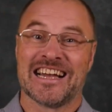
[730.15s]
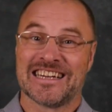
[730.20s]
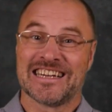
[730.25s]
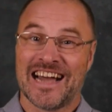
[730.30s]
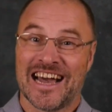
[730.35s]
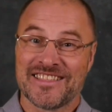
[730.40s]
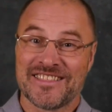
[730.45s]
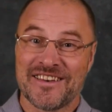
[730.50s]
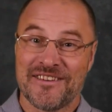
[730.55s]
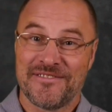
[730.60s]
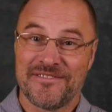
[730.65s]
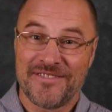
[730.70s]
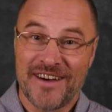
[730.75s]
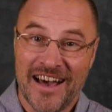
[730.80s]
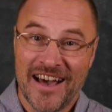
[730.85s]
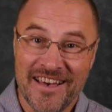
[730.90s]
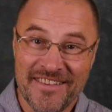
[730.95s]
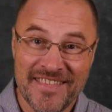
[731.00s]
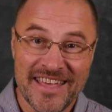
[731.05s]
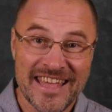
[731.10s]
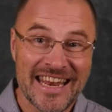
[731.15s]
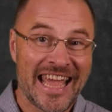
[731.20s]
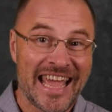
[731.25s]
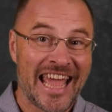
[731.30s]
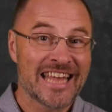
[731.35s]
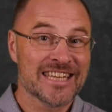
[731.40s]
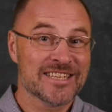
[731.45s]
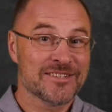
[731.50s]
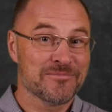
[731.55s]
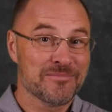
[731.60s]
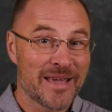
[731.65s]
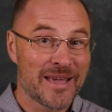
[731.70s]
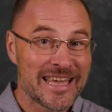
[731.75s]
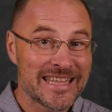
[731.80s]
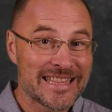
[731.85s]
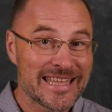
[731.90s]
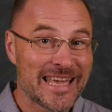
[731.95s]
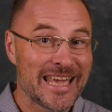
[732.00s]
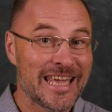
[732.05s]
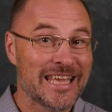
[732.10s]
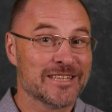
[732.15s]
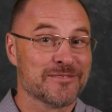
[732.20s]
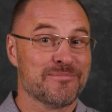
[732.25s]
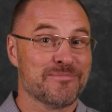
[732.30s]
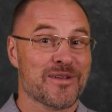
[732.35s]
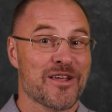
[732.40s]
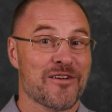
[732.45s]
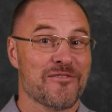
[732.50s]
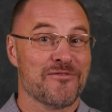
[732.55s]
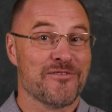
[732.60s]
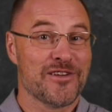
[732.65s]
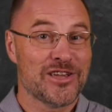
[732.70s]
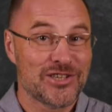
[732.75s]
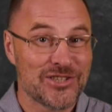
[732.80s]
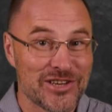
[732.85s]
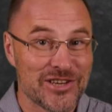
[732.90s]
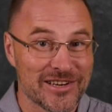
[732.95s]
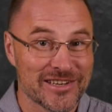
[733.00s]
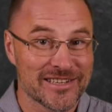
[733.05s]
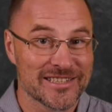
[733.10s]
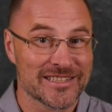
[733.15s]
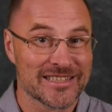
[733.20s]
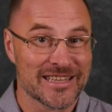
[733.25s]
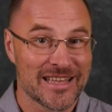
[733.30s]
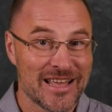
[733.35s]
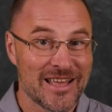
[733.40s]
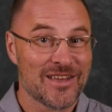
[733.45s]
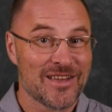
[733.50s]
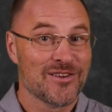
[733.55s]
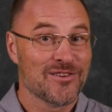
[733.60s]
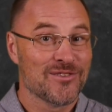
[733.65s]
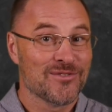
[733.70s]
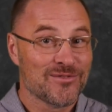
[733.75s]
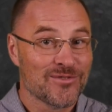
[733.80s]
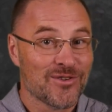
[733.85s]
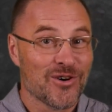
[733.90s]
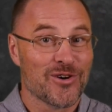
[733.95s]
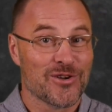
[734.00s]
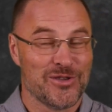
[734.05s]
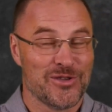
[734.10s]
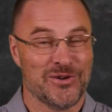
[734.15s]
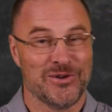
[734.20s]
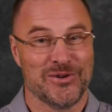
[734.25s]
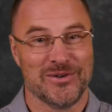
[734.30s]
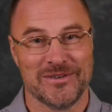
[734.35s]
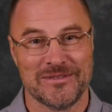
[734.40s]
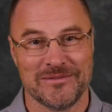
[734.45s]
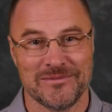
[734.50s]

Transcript: God the Father has made His provisions for you.